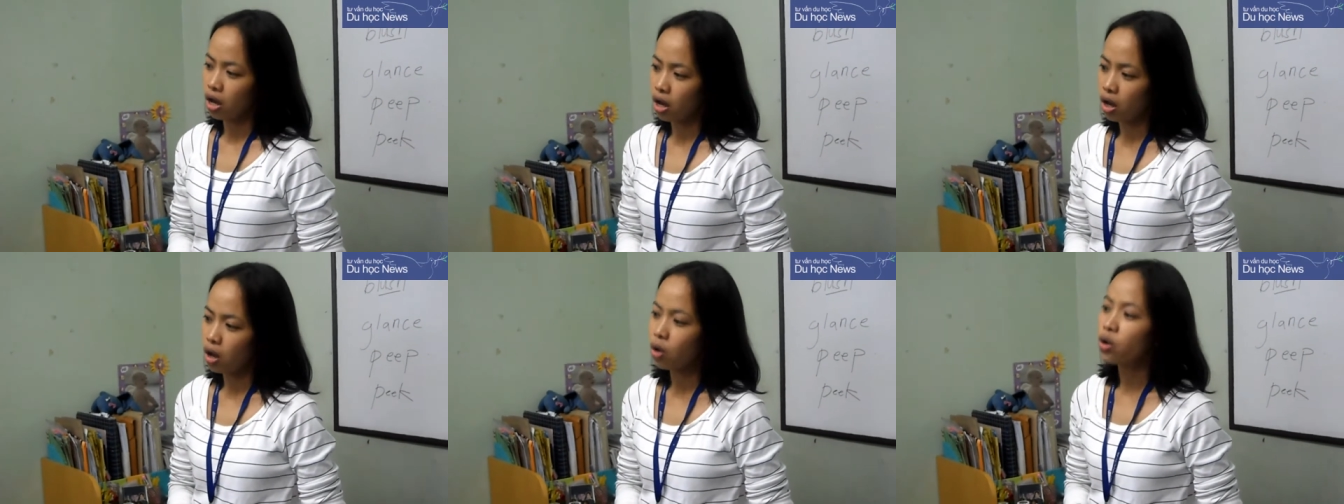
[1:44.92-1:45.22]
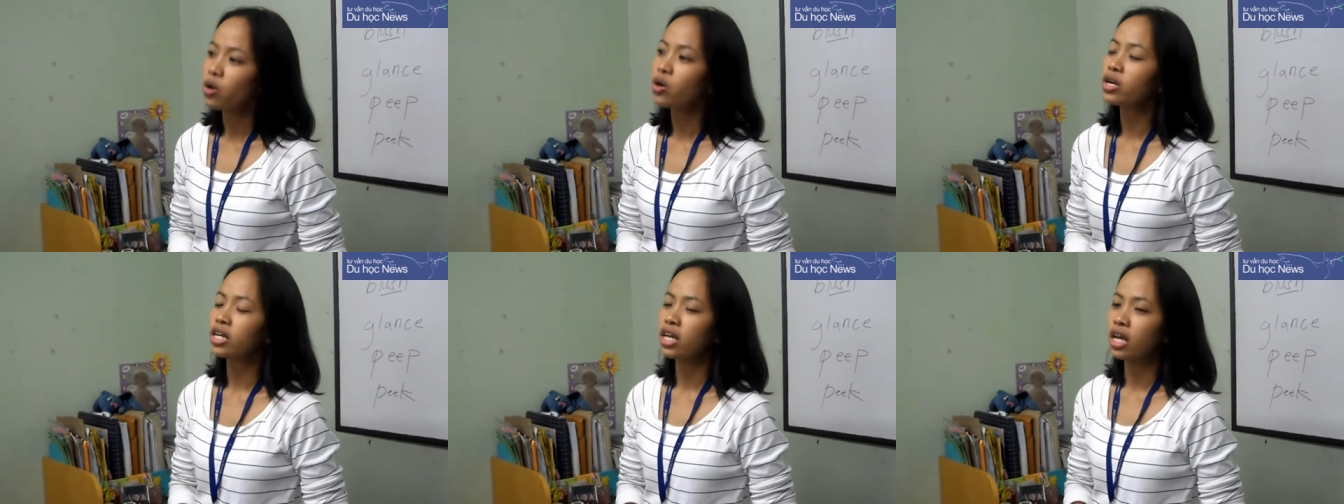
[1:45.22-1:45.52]

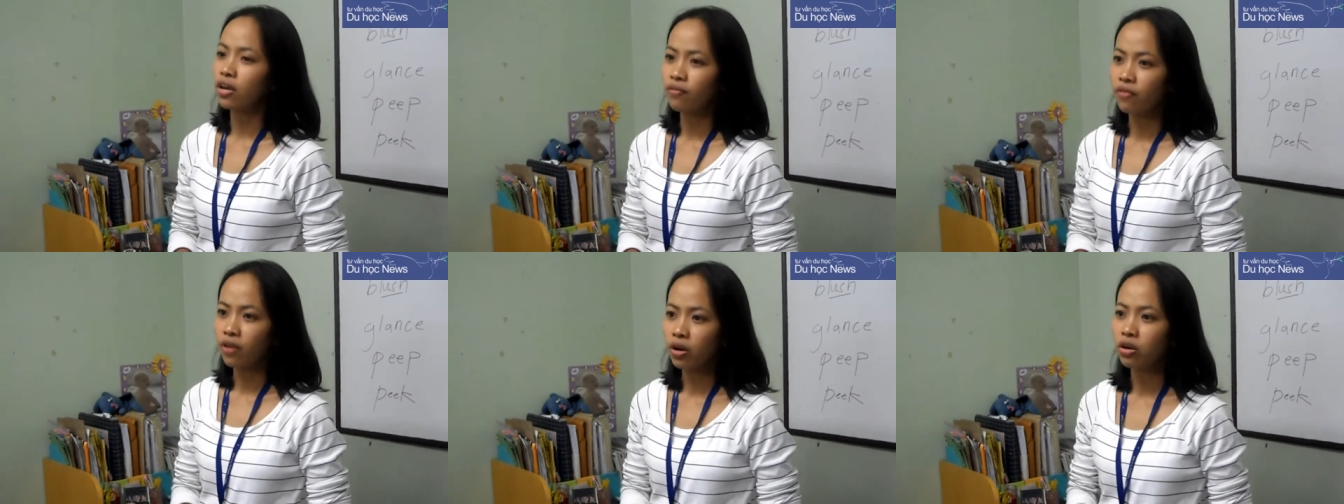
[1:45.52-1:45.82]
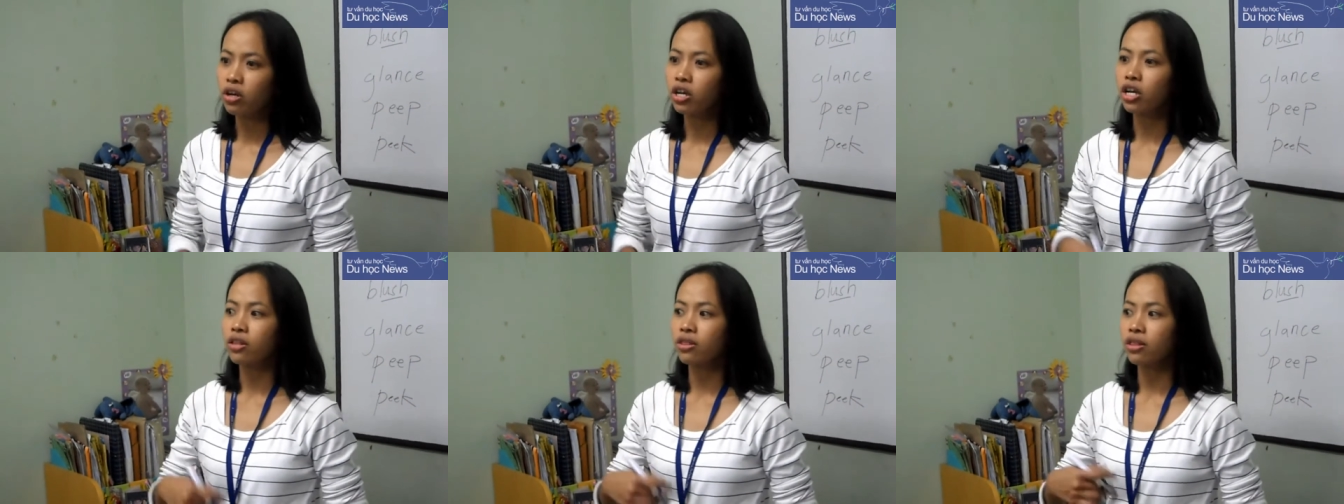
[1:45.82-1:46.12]
problem. Okay,
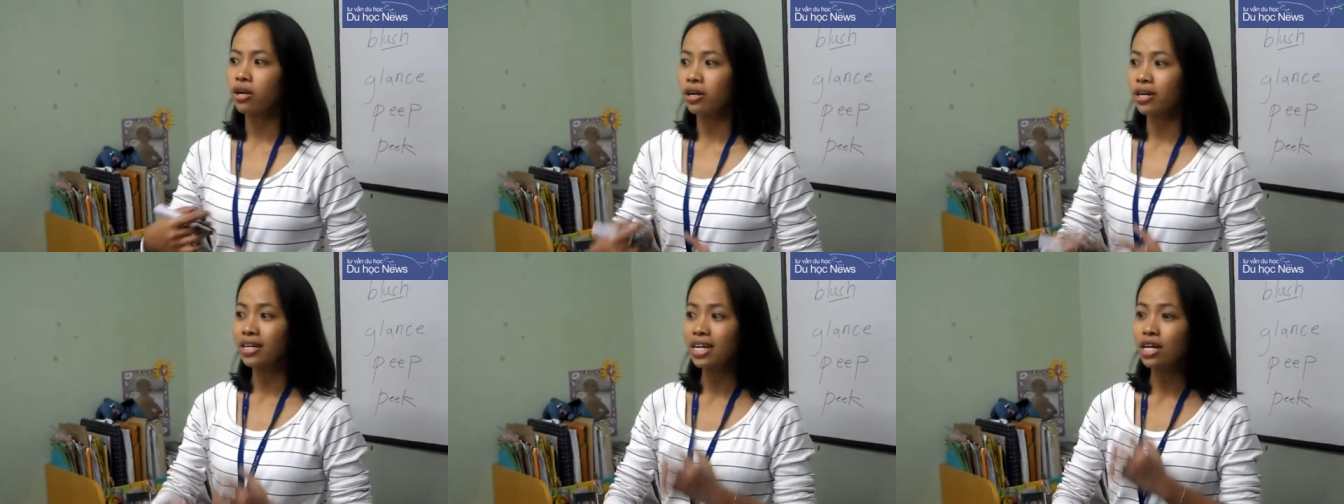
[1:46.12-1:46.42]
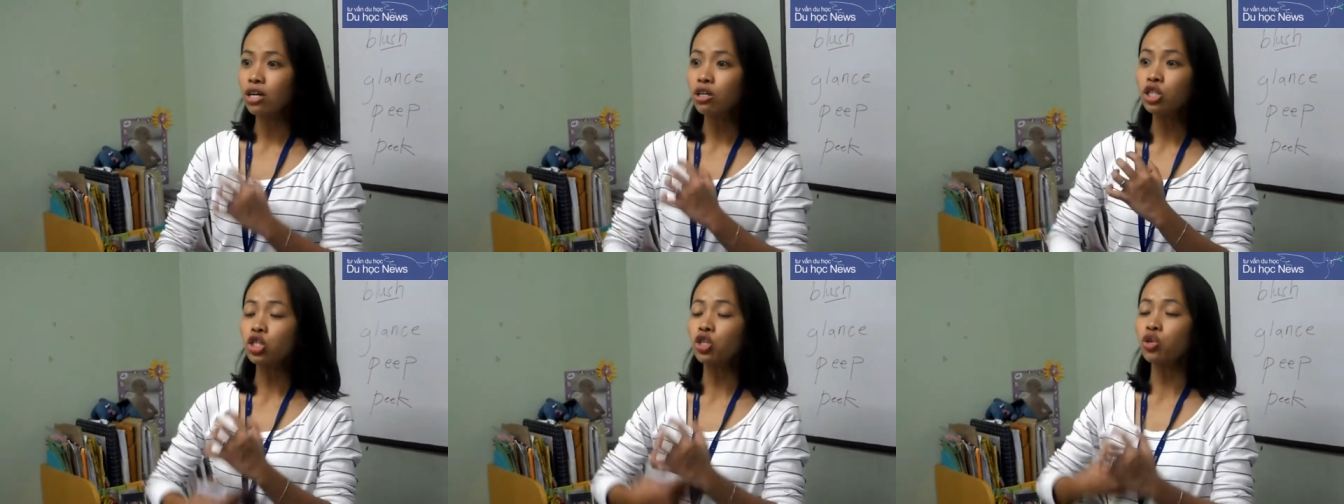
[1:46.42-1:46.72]
very good. They're
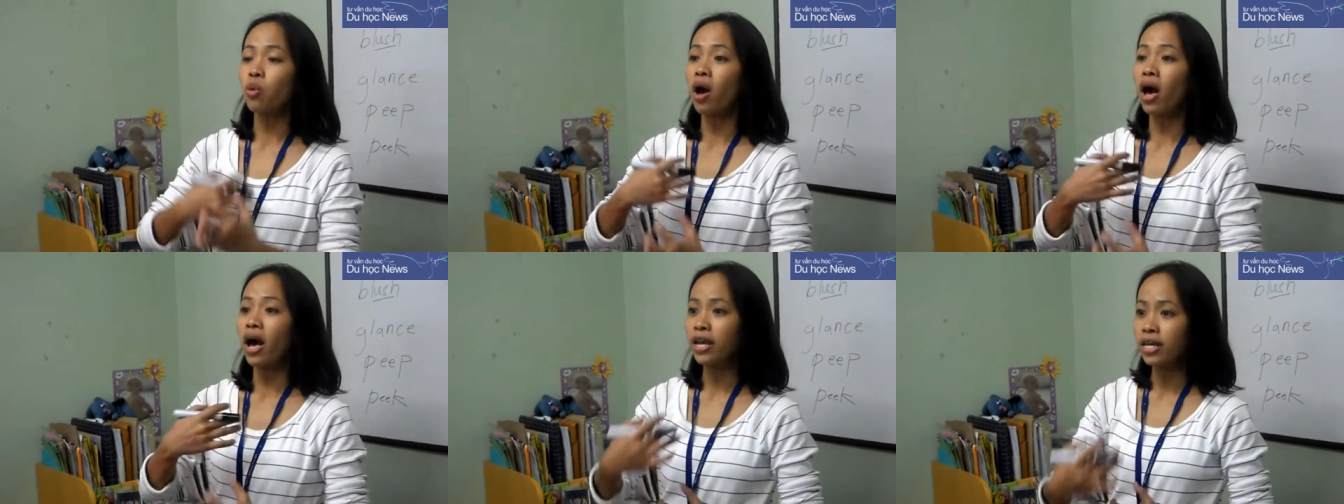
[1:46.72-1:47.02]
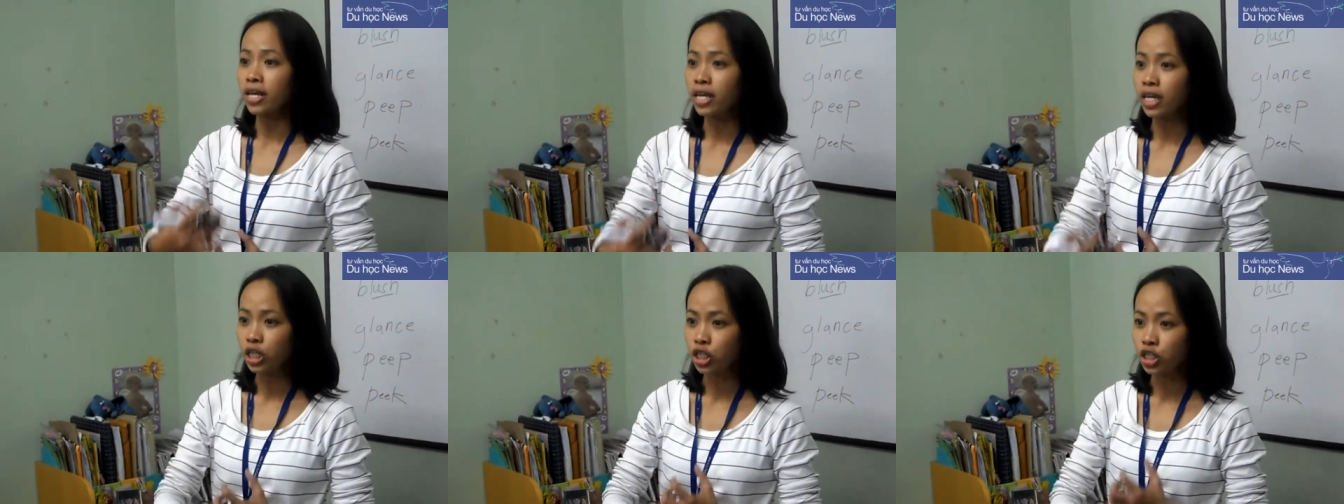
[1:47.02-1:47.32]
now
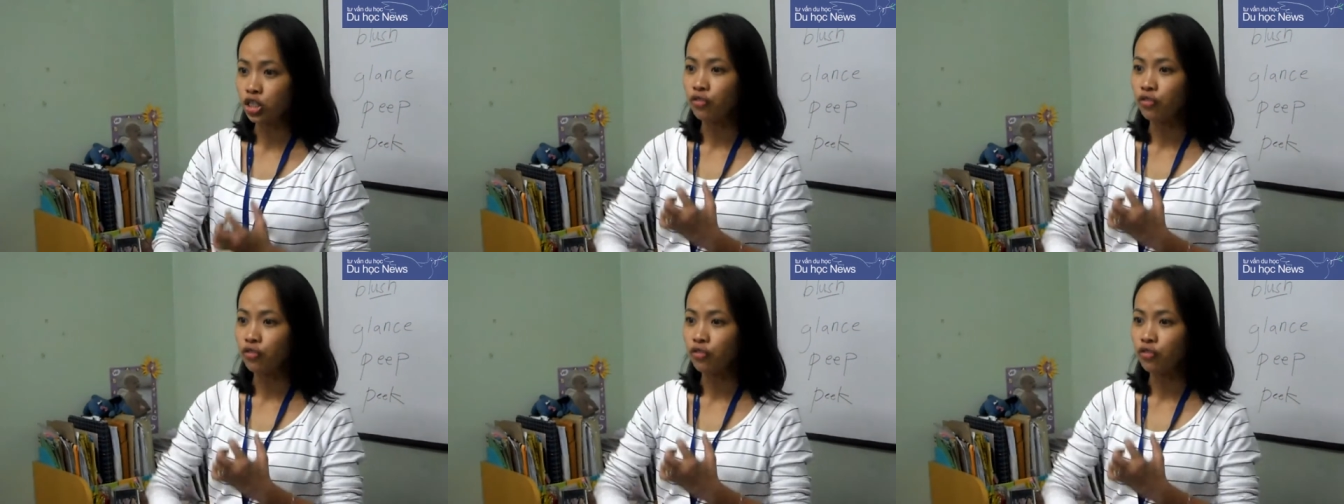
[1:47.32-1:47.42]
trying